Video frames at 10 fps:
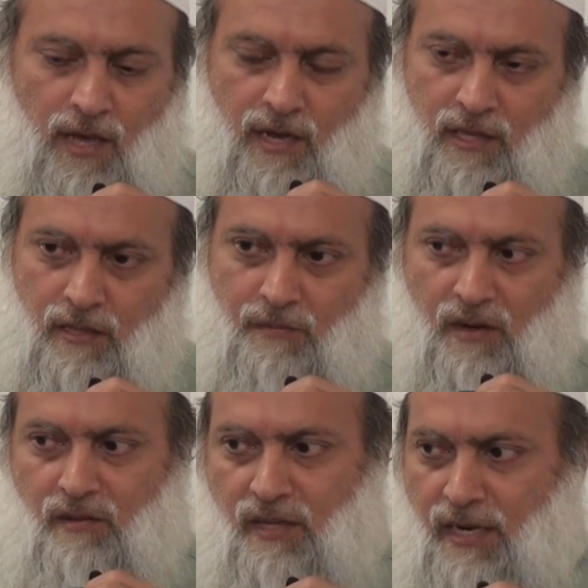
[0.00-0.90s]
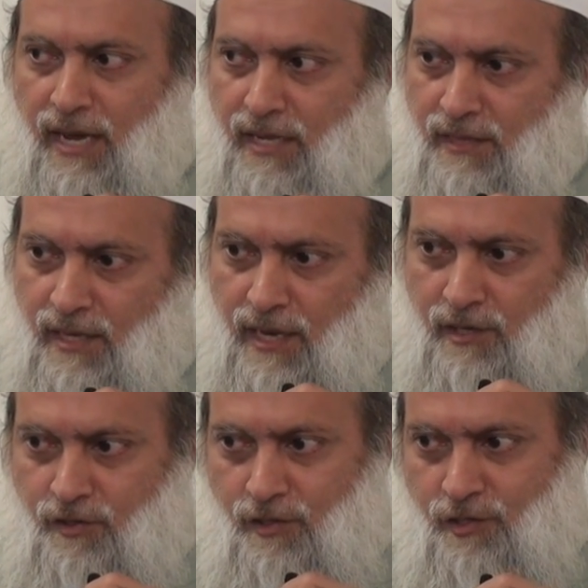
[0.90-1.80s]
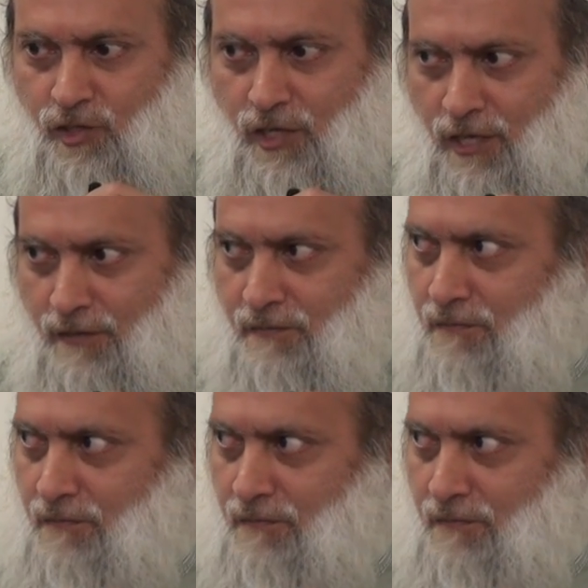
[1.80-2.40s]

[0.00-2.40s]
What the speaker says: And in the middle of the night, they enter the city.